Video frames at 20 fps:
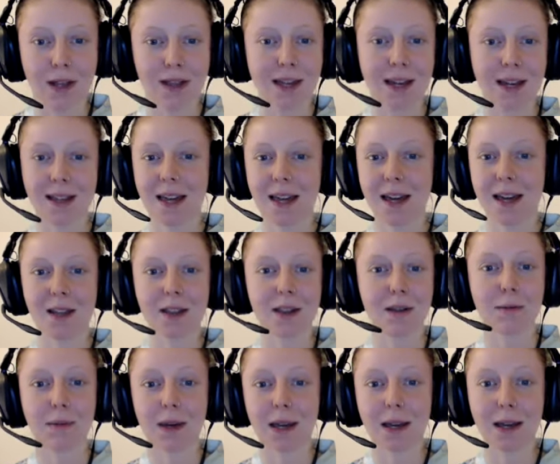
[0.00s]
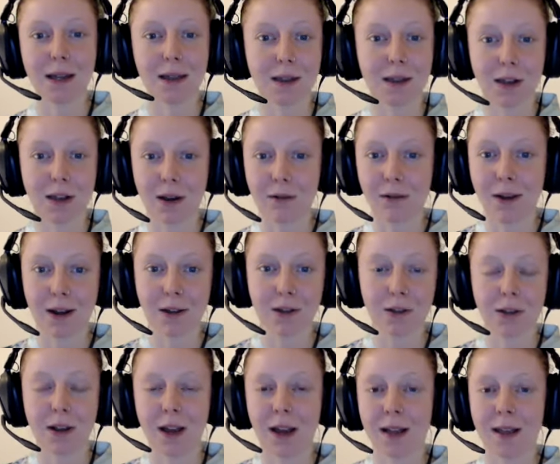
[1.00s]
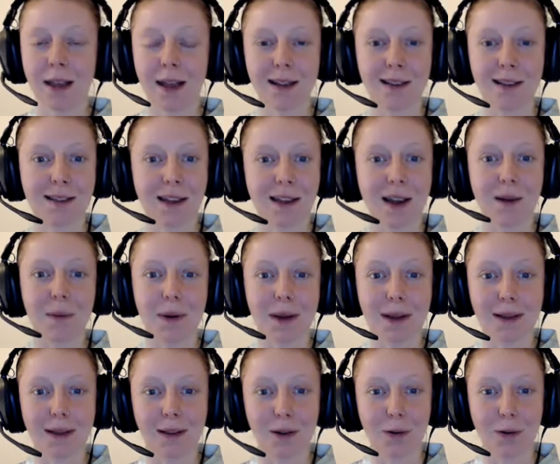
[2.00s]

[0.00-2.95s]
dictate to me the direction I next step in,